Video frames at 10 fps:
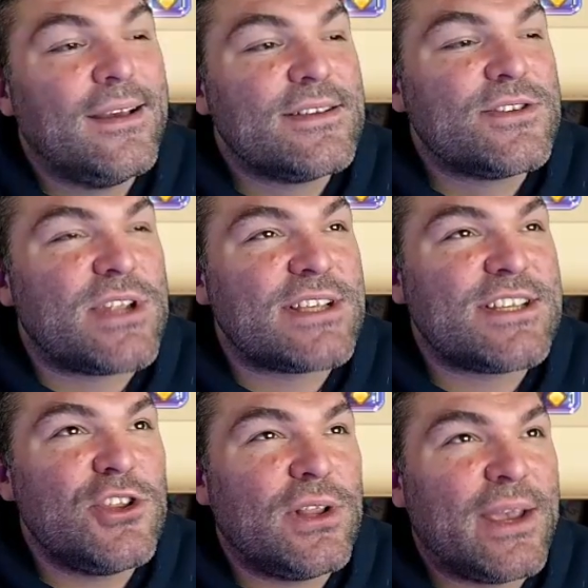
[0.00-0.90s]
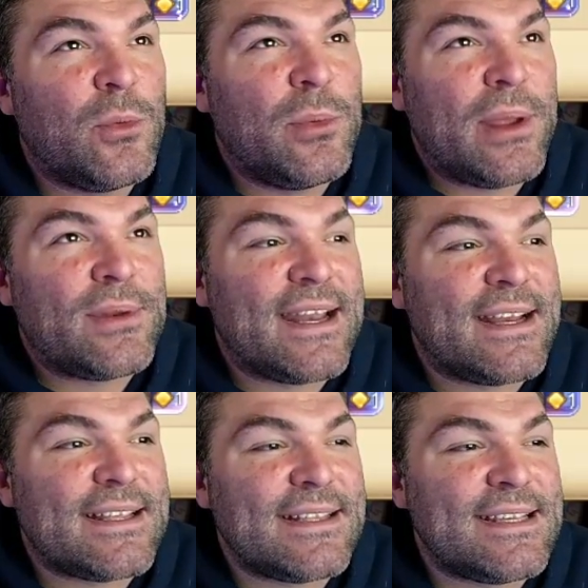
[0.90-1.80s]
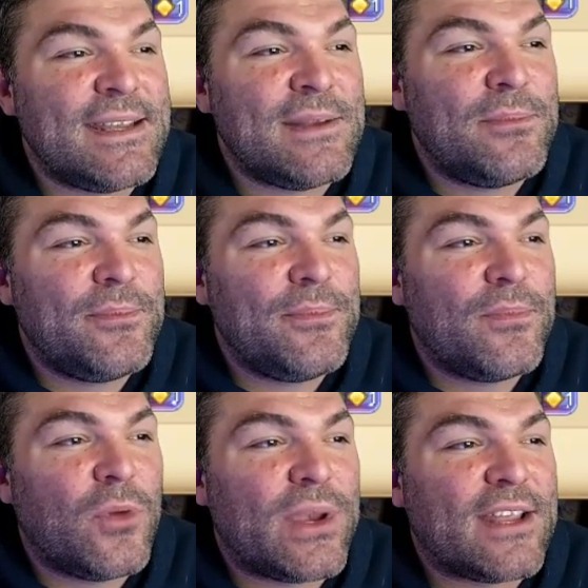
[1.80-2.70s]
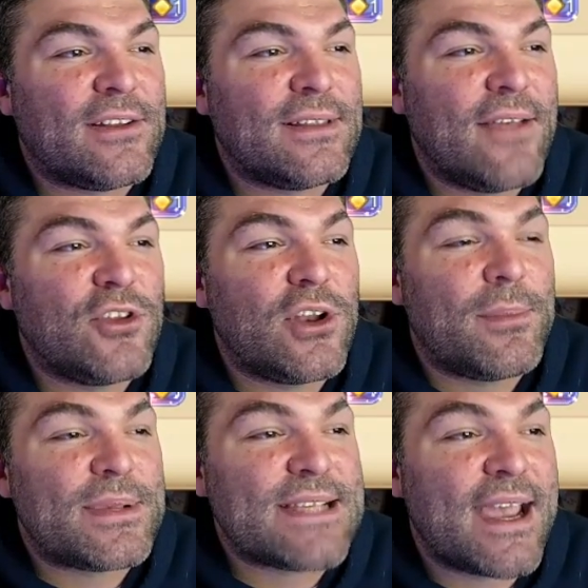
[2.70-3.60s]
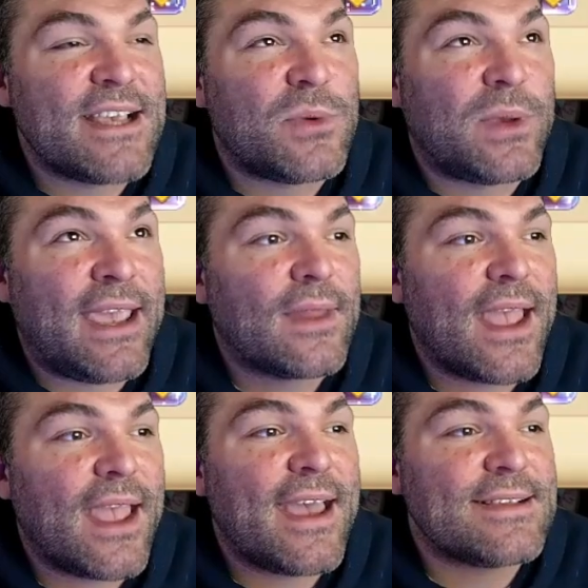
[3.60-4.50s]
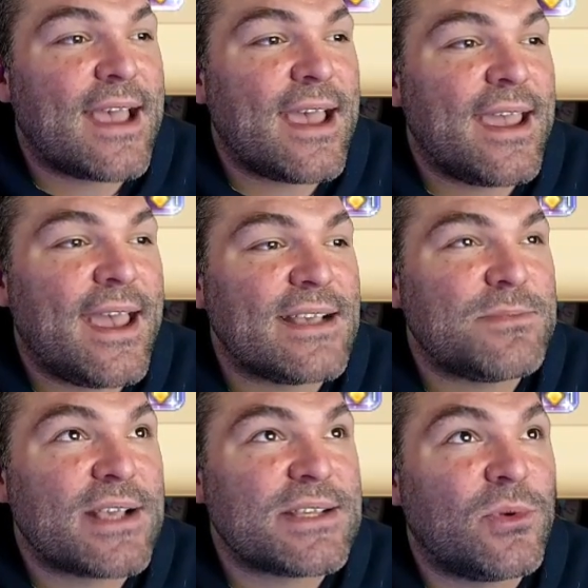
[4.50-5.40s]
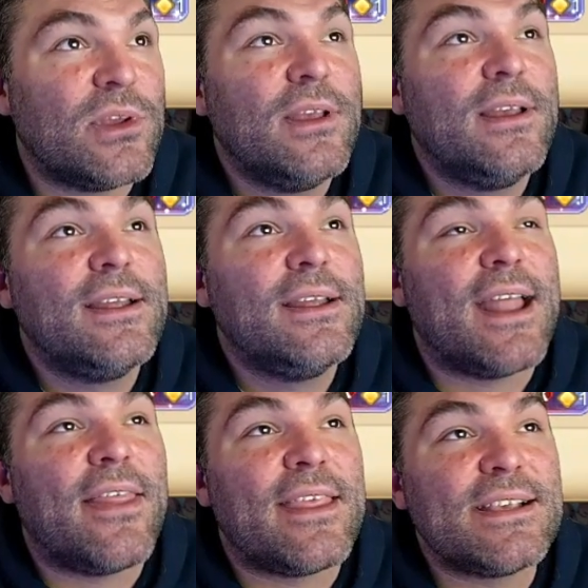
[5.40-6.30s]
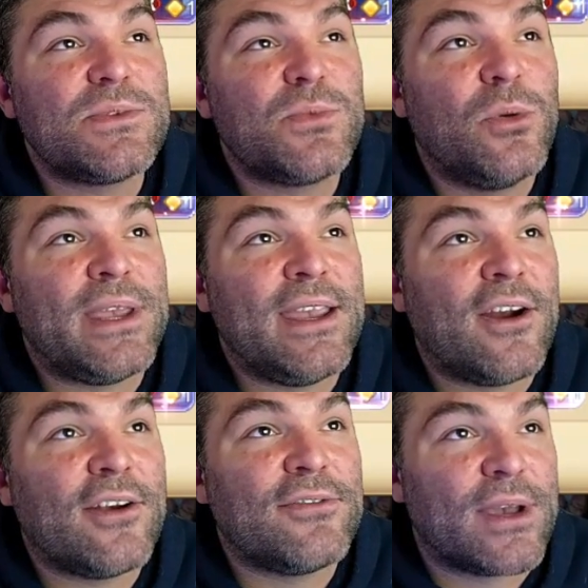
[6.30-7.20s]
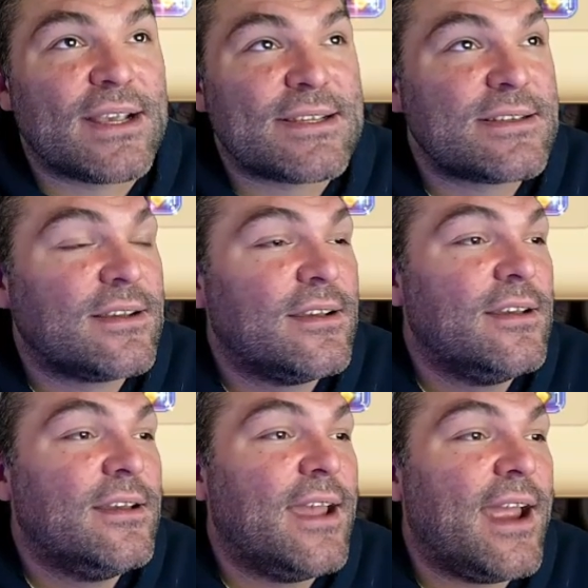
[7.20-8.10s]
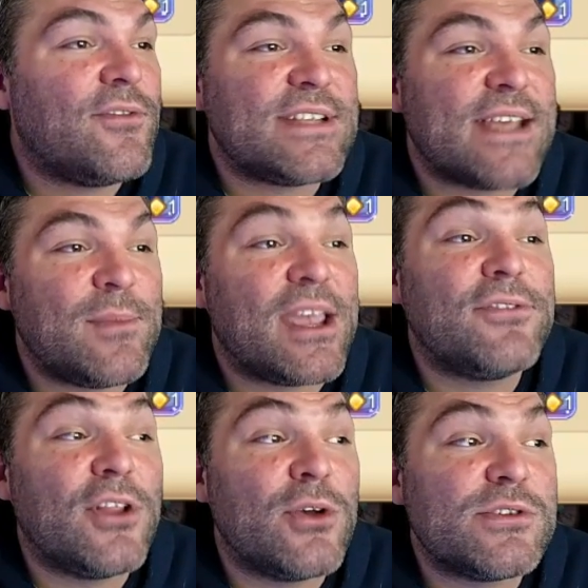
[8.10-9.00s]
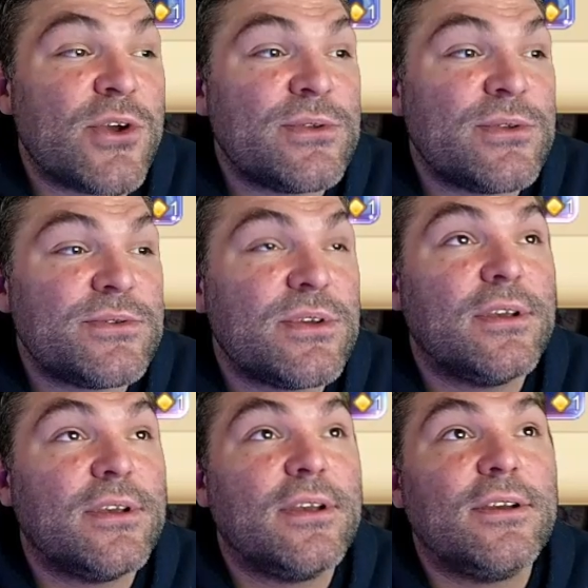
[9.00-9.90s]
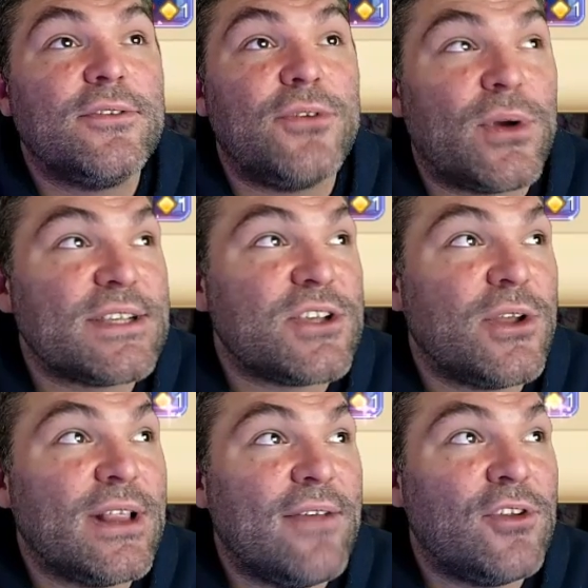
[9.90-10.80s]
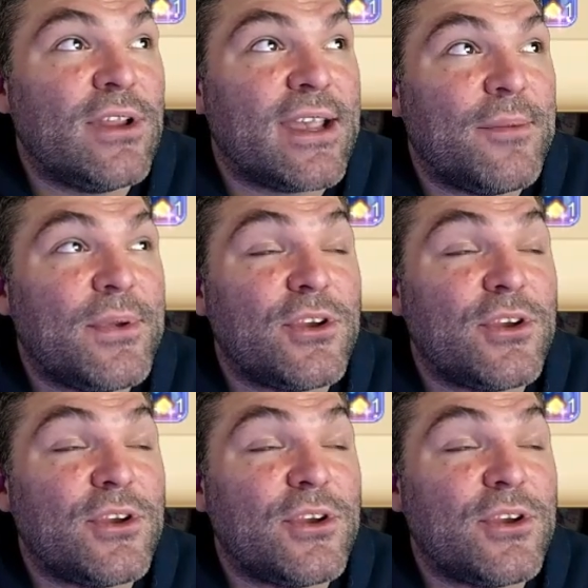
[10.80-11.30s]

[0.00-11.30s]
So it doesn't look like we'll be able to get it at 18, but we can level it up as high as we can, as high as possible. Now this will be our focus. Every time you get flow stones, focus on leveling up your